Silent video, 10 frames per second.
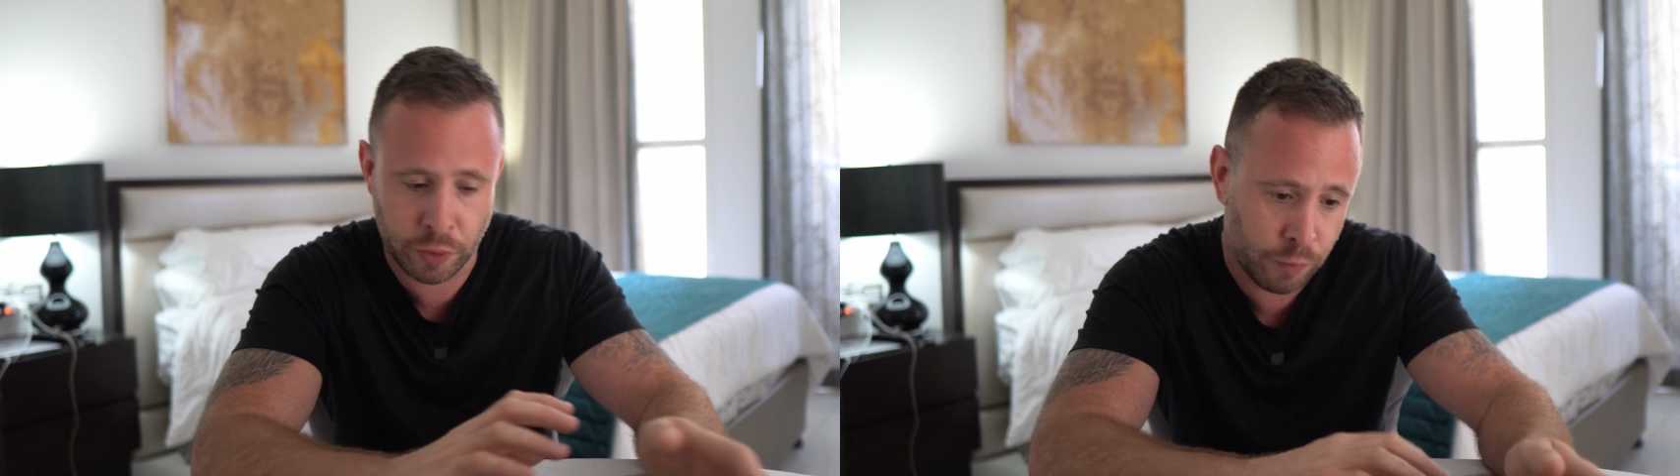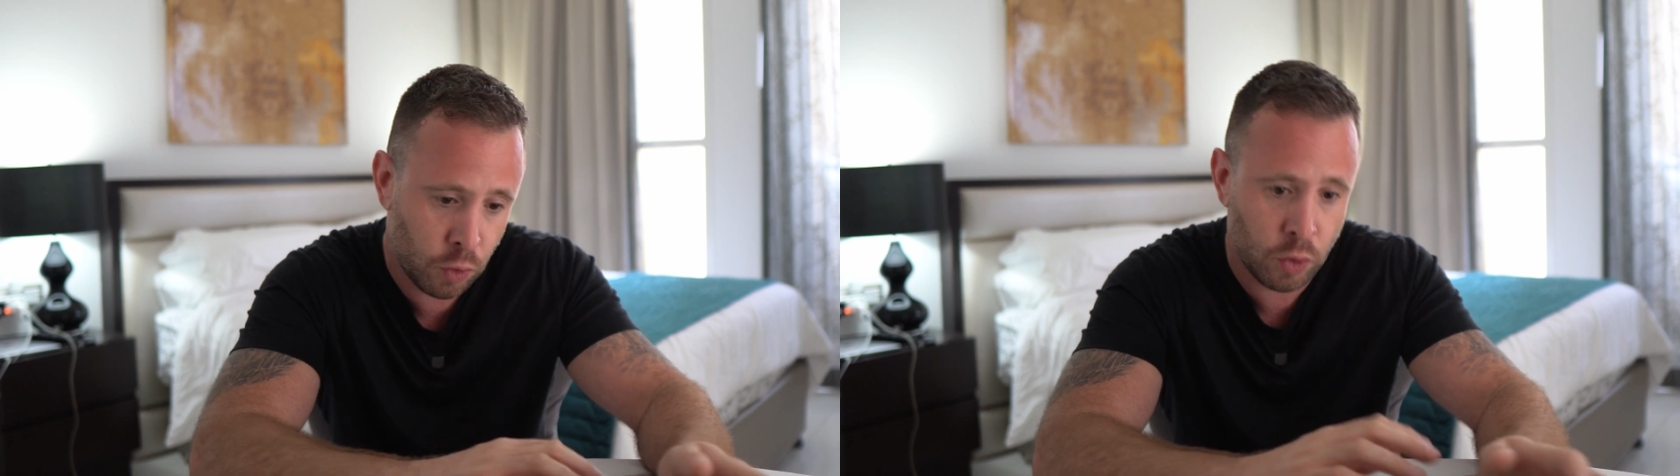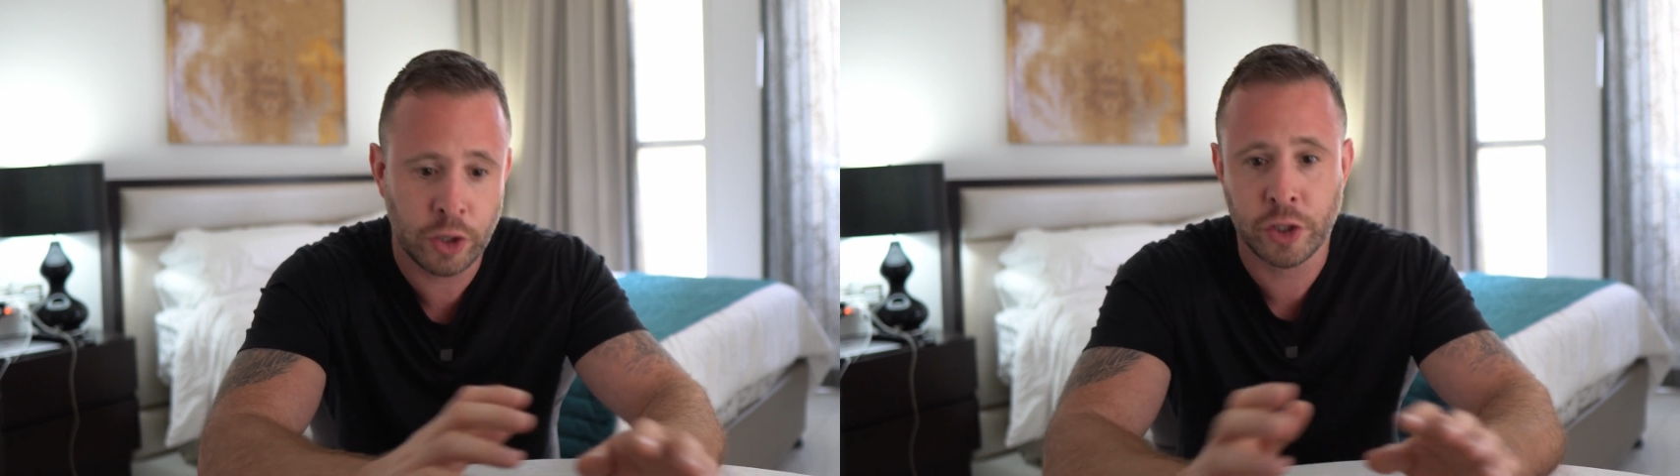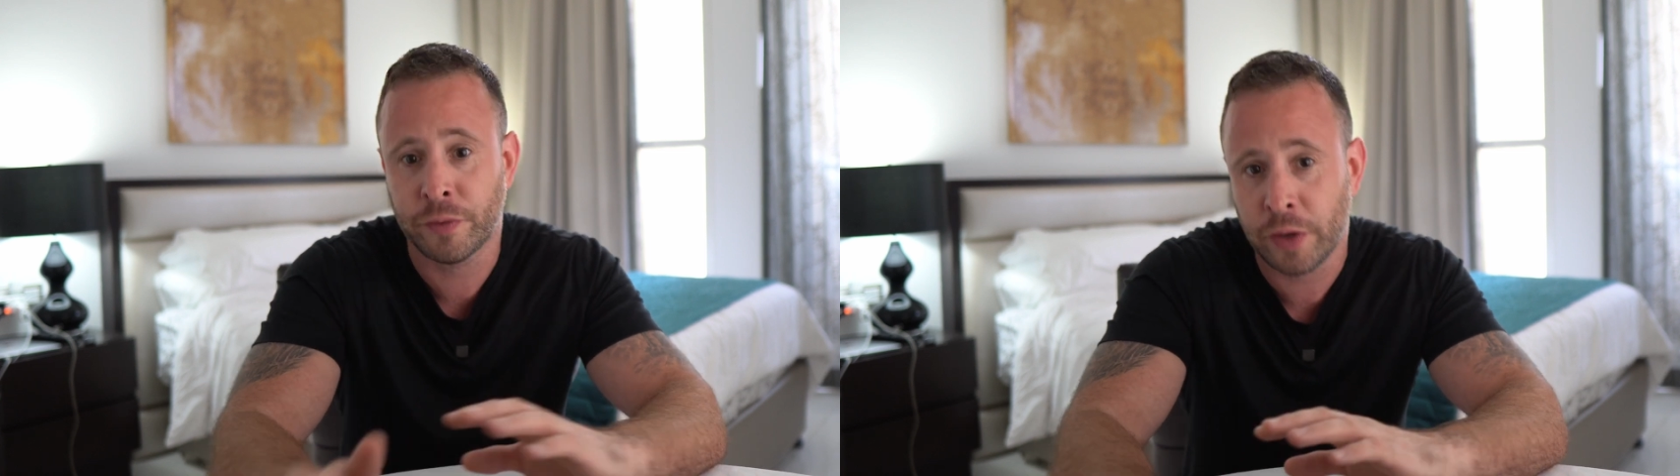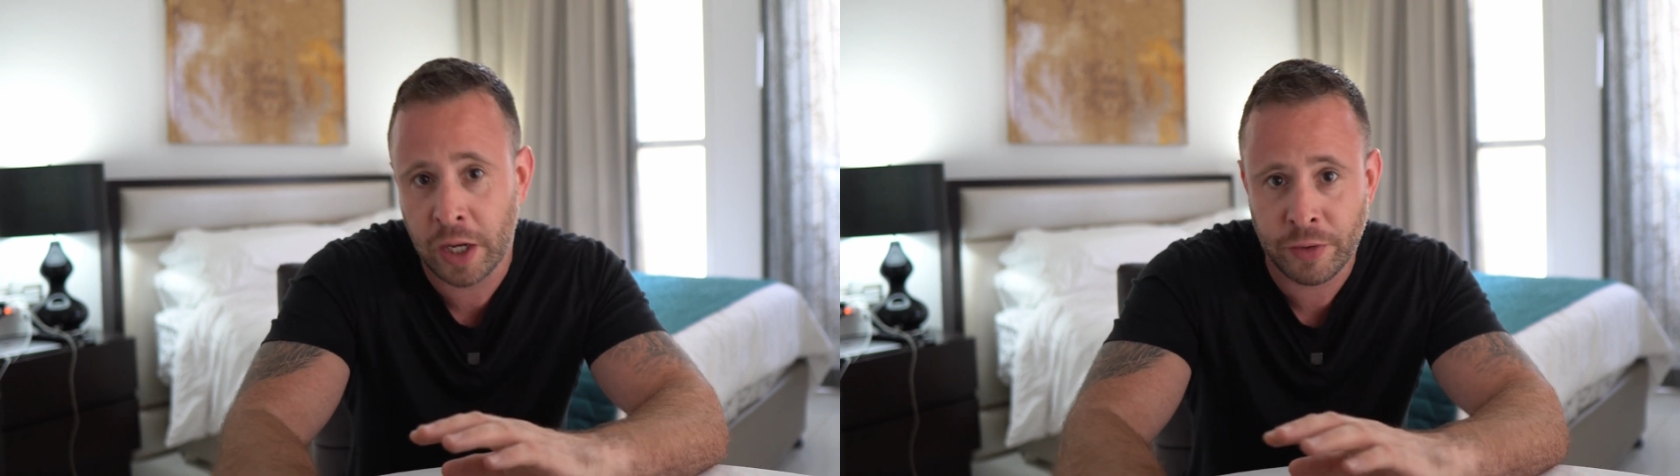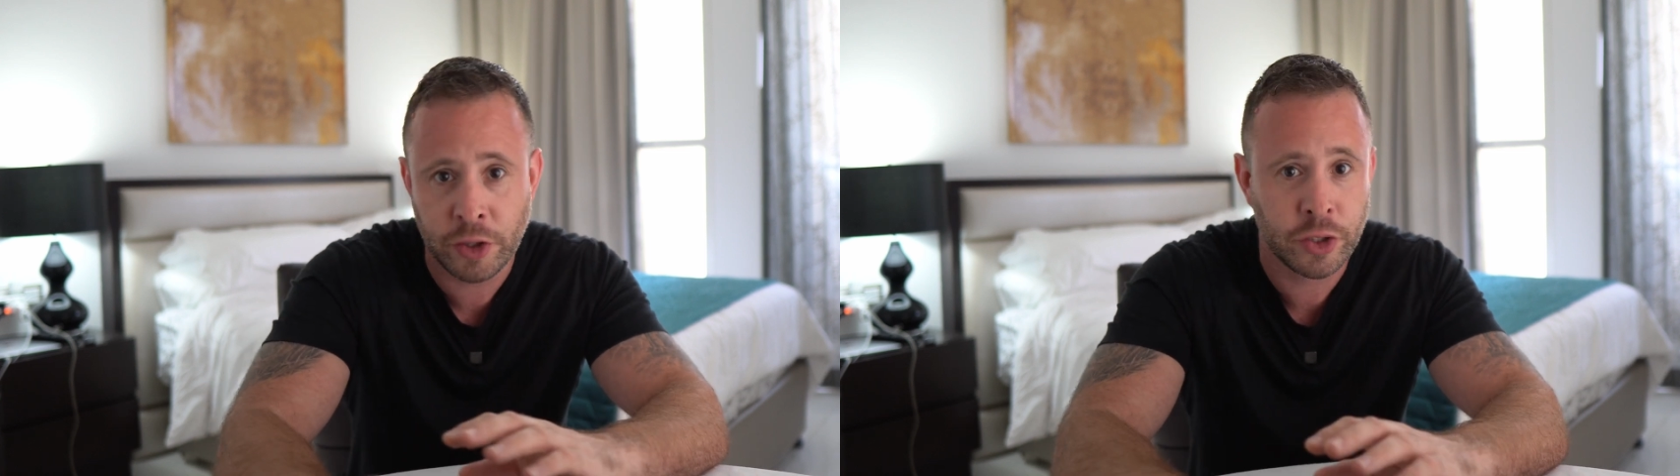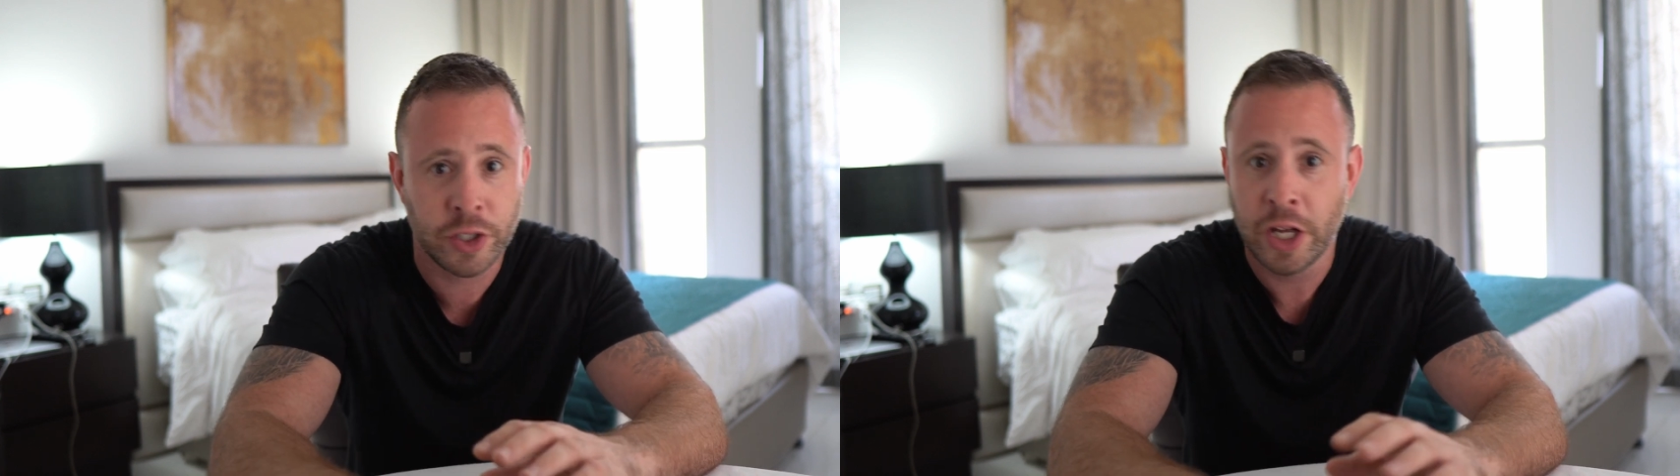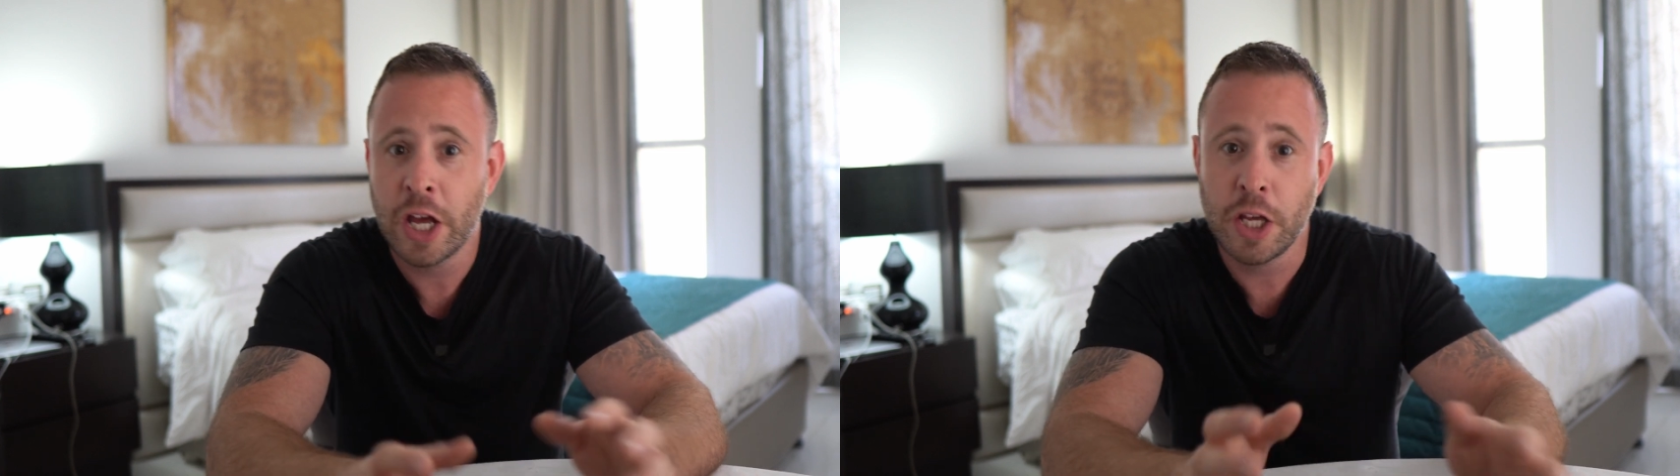you 400 to 500,